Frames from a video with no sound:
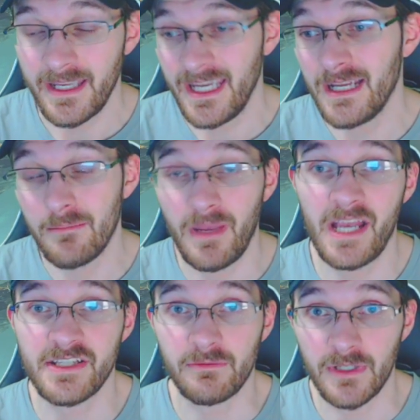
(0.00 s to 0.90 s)
I can't
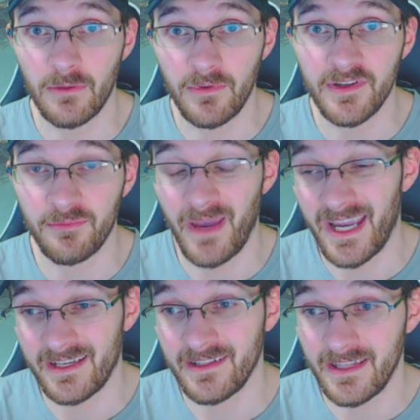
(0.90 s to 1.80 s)
imagine what it was
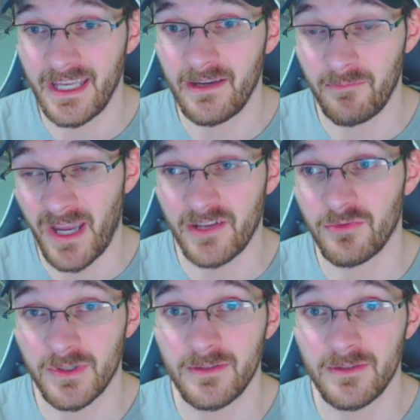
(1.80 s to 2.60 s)
back in the day, back in